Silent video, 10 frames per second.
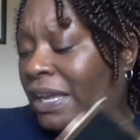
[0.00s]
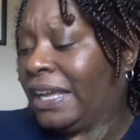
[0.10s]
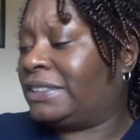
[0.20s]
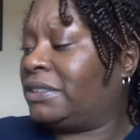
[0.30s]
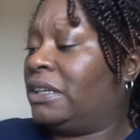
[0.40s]

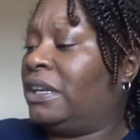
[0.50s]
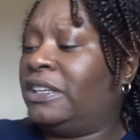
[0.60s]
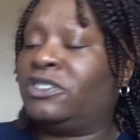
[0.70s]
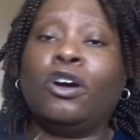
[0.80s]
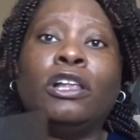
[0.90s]
It's
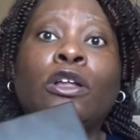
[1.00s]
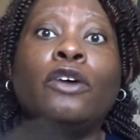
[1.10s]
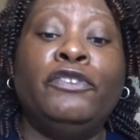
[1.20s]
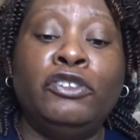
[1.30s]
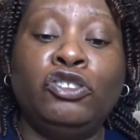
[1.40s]
got a lot
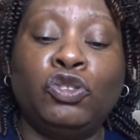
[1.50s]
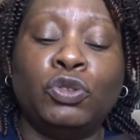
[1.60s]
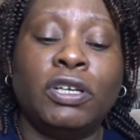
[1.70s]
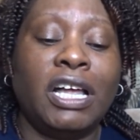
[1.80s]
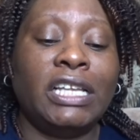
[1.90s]
of
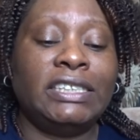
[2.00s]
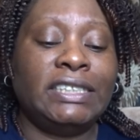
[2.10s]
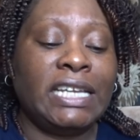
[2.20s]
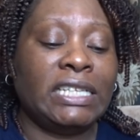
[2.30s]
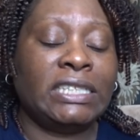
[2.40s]
neutral colours
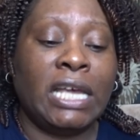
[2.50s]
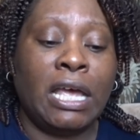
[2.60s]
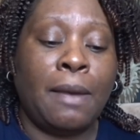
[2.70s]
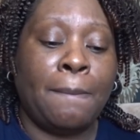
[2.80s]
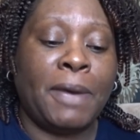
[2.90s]
in it,
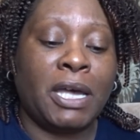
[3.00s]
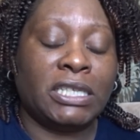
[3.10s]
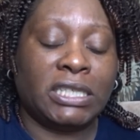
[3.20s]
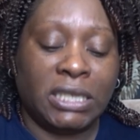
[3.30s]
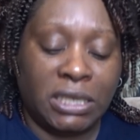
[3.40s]

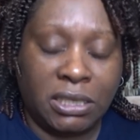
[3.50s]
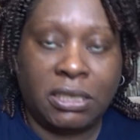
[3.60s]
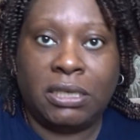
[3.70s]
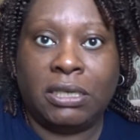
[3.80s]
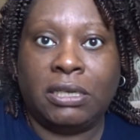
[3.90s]
but
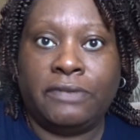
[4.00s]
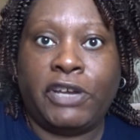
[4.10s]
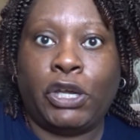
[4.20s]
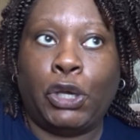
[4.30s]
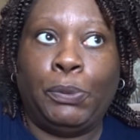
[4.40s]
if
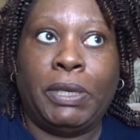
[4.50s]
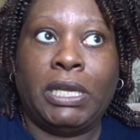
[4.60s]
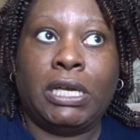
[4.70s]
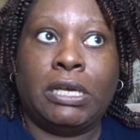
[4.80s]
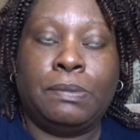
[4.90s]
I open
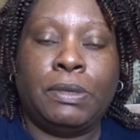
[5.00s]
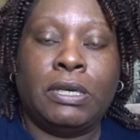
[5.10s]
it up,